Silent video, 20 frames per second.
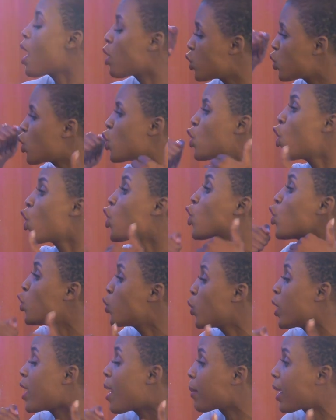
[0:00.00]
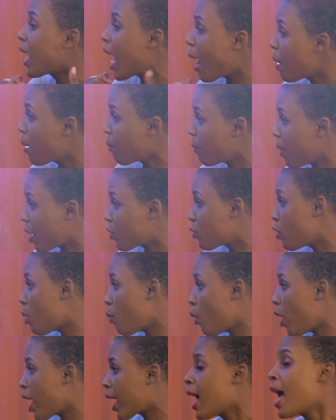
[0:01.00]
To look good when I'm coming back from
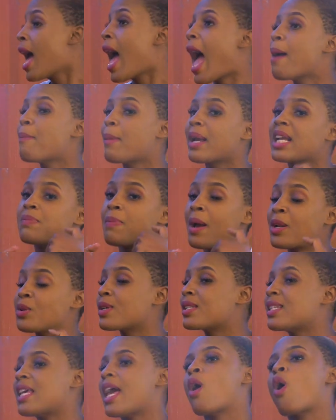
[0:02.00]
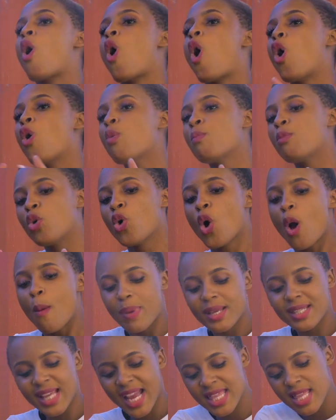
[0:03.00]
work. I expect to see a whole meal.
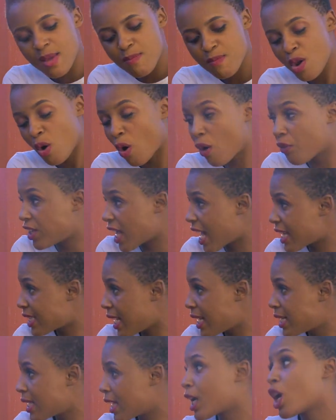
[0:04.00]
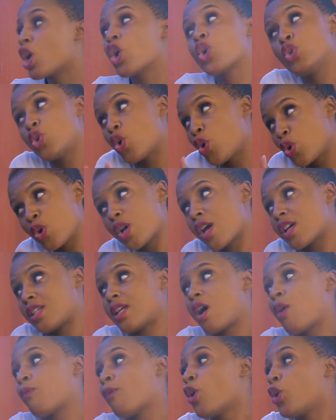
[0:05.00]
Besides the meal of just eating, you
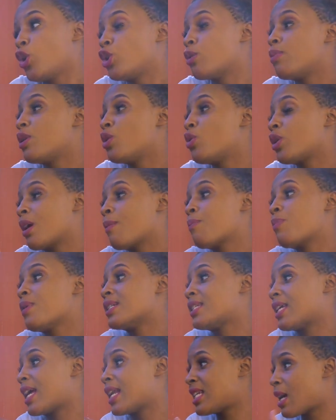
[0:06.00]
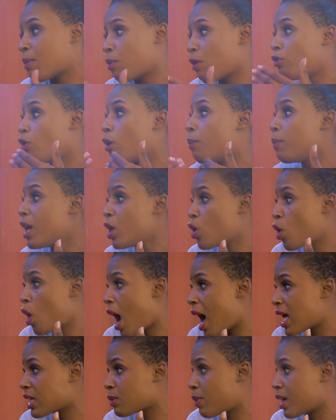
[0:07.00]
yourself, you should be looking presentable for me, your
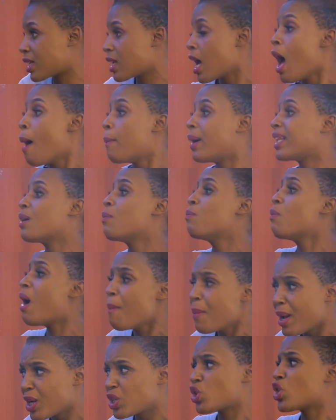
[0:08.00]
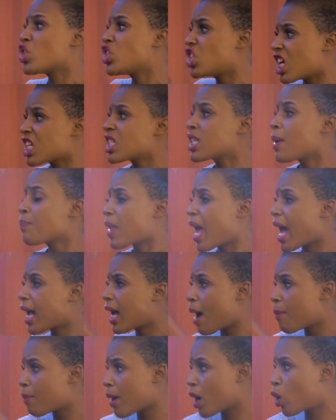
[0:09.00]
husband. But the moment I
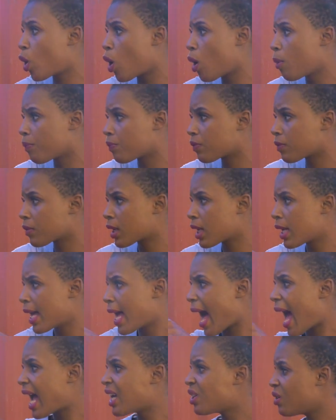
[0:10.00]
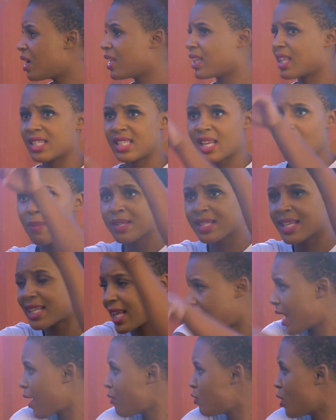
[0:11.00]
come back home, I see the same set
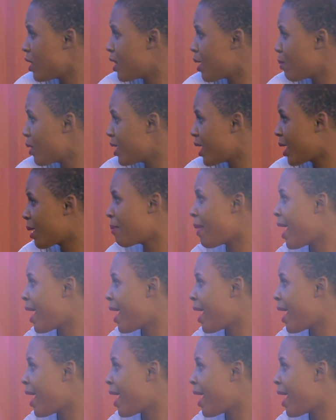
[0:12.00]
I left you in the morning.